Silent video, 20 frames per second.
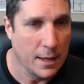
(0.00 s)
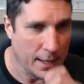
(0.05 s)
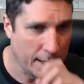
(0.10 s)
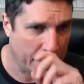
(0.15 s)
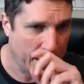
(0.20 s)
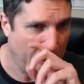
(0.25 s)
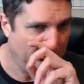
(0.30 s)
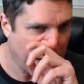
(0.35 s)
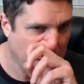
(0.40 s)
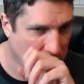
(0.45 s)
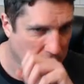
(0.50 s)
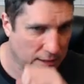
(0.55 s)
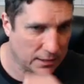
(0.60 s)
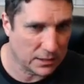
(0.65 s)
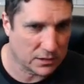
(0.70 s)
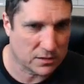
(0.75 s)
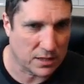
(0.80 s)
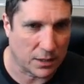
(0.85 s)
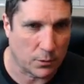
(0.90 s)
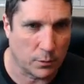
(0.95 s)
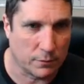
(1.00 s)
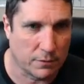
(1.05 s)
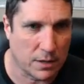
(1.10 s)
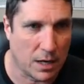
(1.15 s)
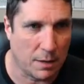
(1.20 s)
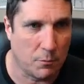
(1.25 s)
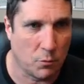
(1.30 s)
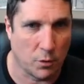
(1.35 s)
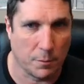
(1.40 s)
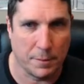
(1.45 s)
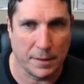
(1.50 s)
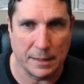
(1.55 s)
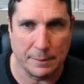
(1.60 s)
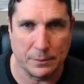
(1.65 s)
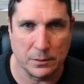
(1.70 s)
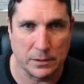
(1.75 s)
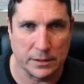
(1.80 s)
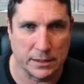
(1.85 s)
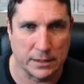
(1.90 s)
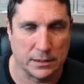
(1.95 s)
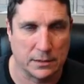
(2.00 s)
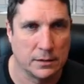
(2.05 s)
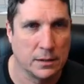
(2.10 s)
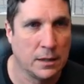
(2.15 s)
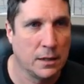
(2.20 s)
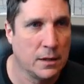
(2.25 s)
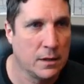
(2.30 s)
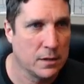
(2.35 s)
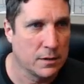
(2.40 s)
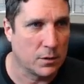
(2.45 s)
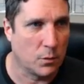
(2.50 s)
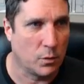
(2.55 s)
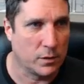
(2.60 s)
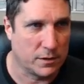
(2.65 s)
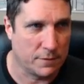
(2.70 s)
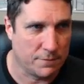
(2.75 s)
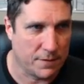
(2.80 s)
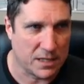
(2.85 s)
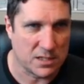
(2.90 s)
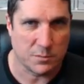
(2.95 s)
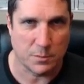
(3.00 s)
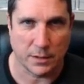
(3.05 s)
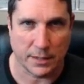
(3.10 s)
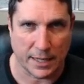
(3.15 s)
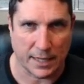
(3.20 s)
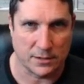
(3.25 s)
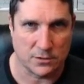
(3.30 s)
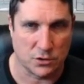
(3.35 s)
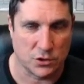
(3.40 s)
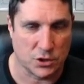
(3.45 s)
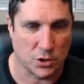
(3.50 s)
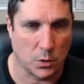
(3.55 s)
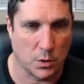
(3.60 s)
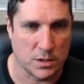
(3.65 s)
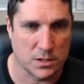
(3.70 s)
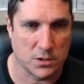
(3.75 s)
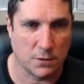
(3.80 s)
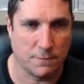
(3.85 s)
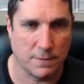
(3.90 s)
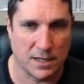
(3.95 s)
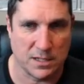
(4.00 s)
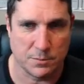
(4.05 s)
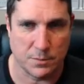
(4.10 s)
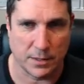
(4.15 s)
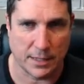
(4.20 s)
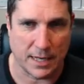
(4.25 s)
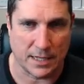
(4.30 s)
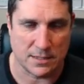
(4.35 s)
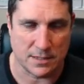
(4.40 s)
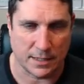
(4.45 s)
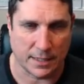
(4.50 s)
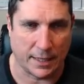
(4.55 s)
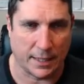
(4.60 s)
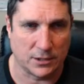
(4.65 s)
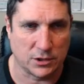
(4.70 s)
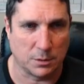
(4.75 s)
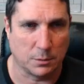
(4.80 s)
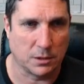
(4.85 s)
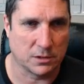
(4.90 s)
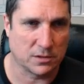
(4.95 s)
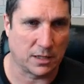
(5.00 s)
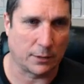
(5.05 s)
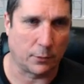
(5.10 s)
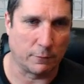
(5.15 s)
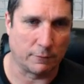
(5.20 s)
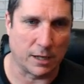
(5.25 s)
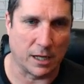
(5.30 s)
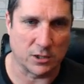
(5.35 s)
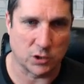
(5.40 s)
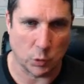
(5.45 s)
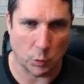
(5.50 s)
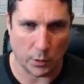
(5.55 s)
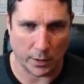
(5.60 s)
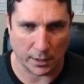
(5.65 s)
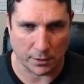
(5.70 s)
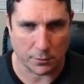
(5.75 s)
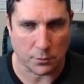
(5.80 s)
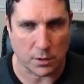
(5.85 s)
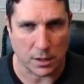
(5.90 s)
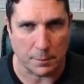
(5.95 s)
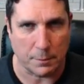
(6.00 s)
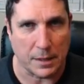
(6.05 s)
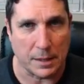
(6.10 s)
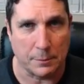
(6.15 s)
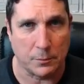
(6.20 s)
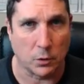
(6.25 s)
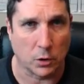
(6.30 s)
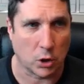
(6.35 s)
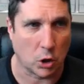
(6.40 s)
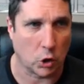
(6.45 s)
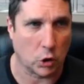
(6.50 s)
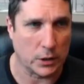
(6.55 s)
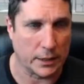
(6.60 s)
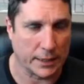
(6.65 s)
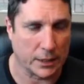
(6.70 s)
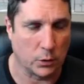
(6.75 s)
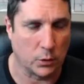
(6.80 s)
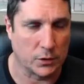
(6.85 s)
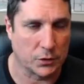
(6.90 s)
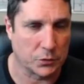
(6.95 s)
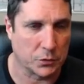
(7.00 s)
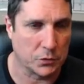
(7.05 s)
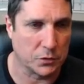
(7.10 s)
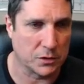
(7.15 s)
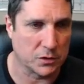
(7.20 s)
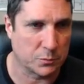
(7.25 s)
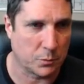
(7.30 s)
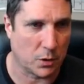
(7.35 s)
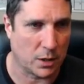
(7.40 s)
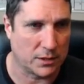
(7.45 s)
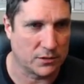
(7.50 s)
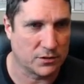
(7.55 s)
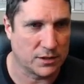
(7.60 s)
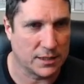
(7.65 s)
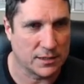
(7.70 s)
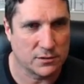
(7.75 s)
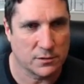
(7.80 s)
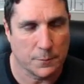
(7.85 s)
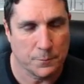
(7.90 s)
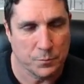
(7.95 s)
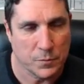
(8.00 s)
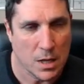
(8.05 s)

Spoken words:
And actually, it looks like we've got more people in than what the Facebook ads are showing. So Facebook has to catch up. It looks like we've got 23 people currently going through this process.